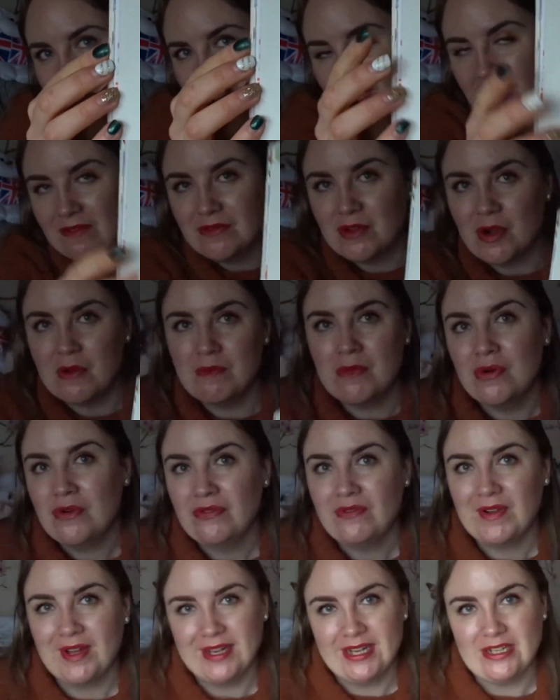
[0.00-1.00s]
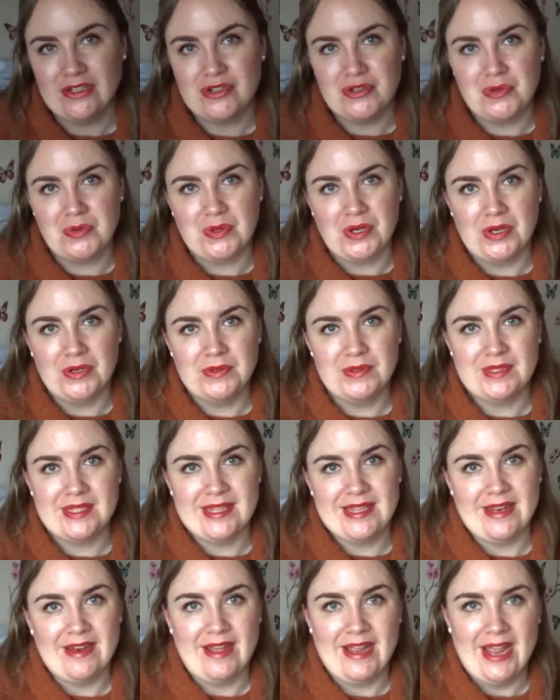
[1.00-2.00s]
I've got more financial goals
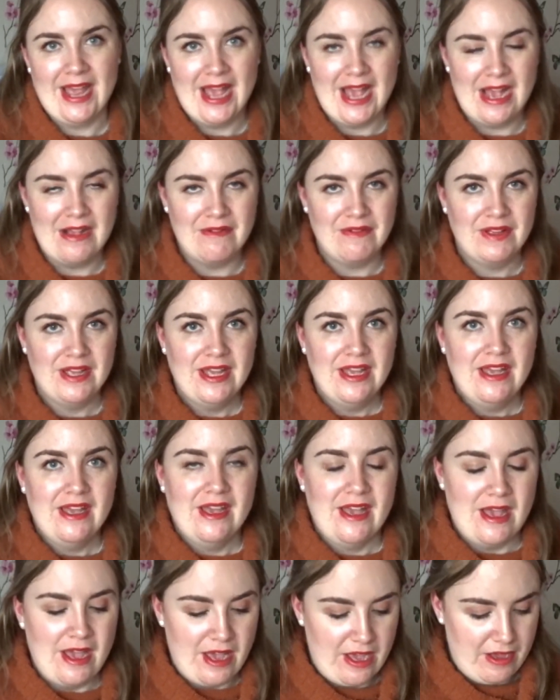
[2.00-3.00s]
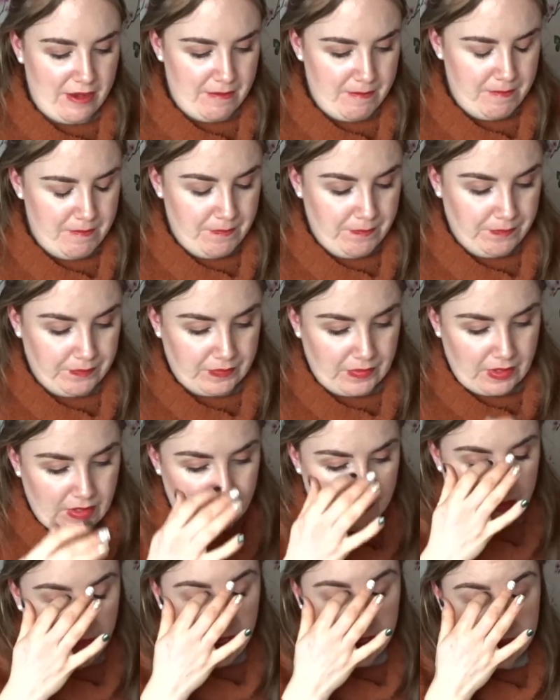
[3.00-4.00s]
than I have
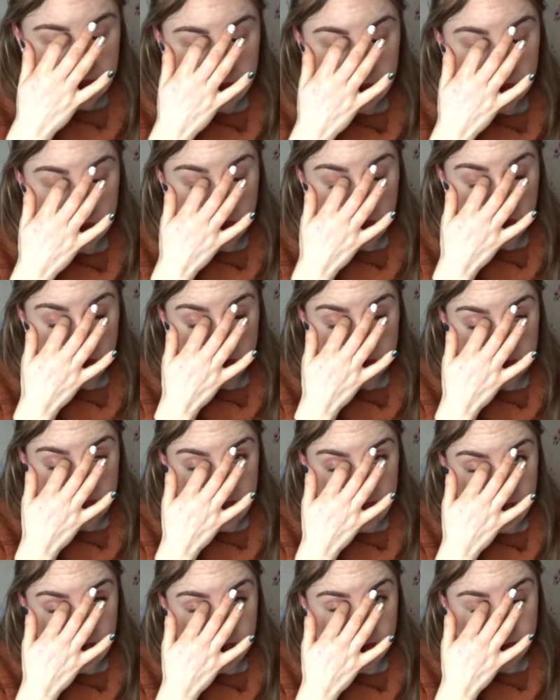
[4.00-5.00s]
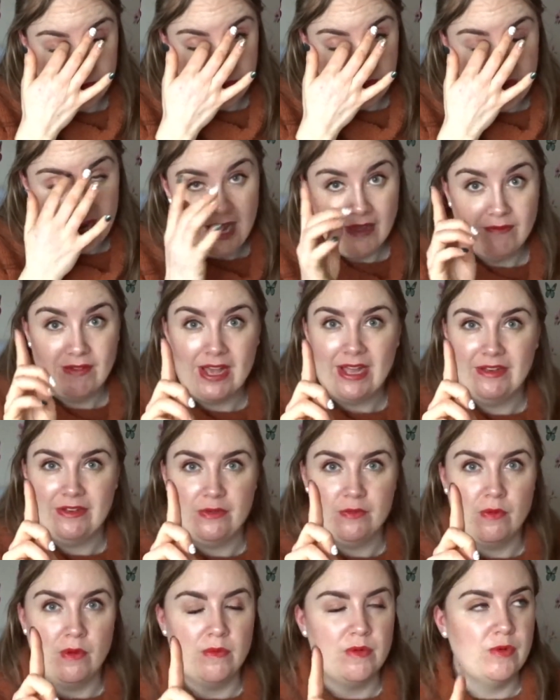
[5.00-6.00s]
personal goals, but I have
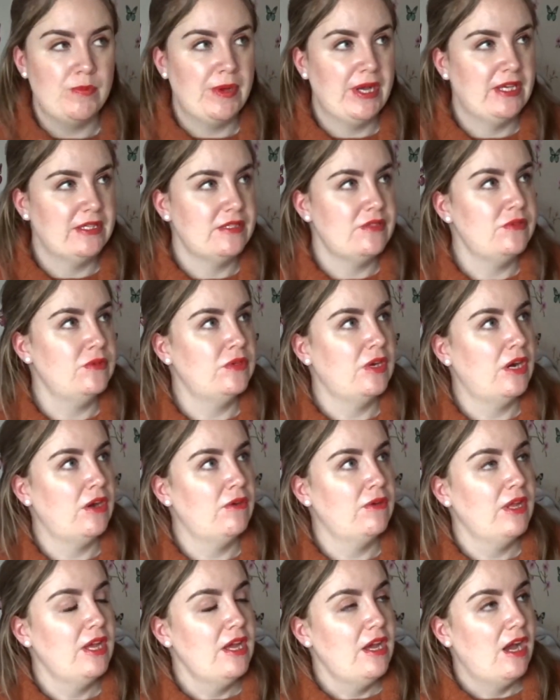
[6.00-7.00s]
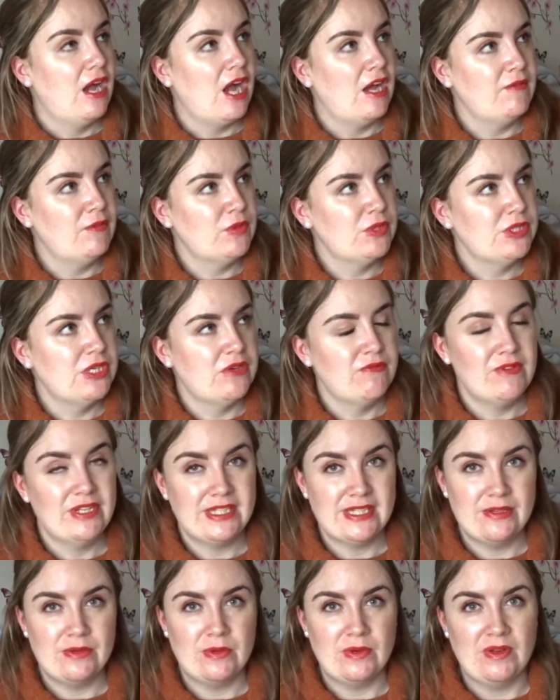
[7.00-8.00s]
added one more personal goal. I've also
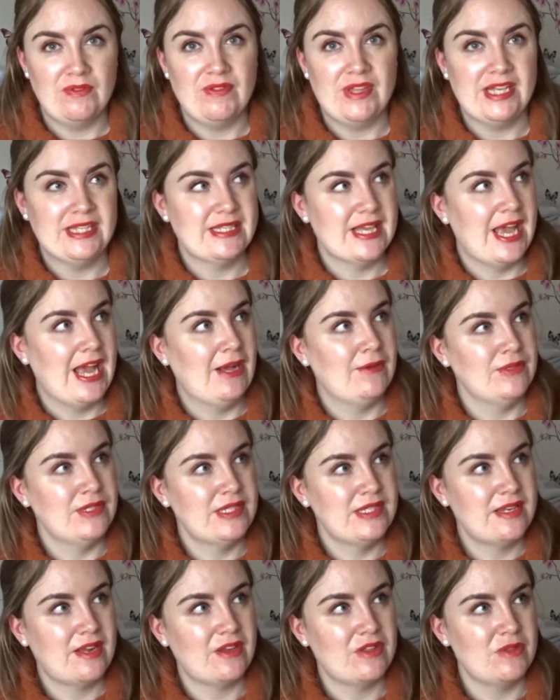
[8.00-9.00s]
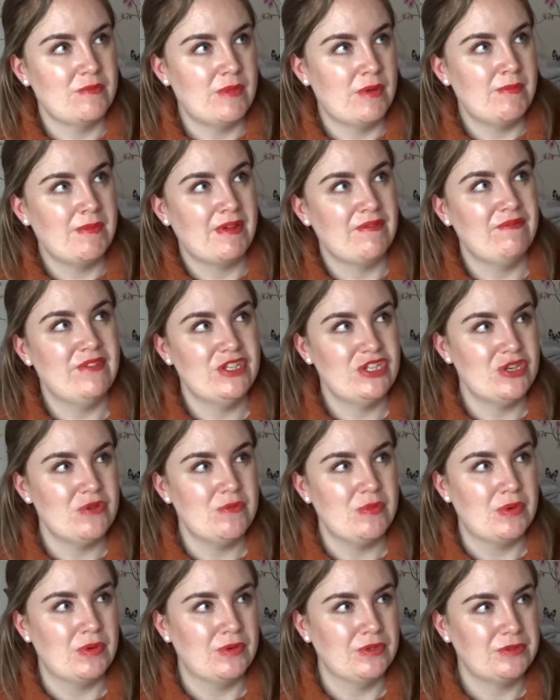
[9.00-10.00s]
written all of these out and stuck them on my vision
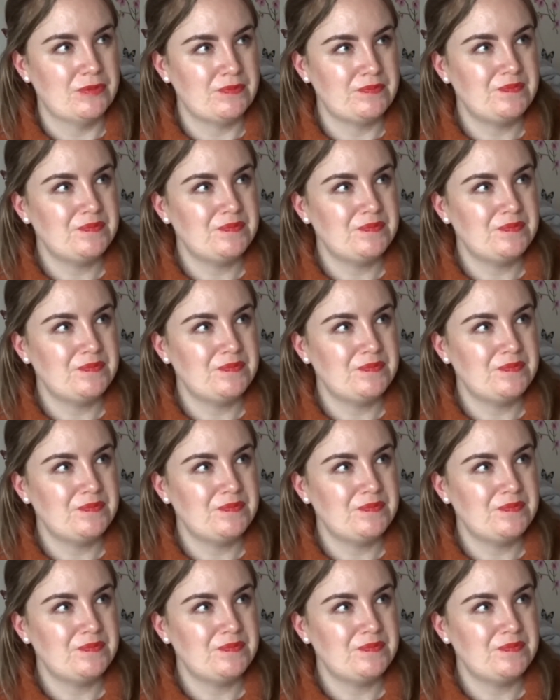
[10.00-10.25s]
board,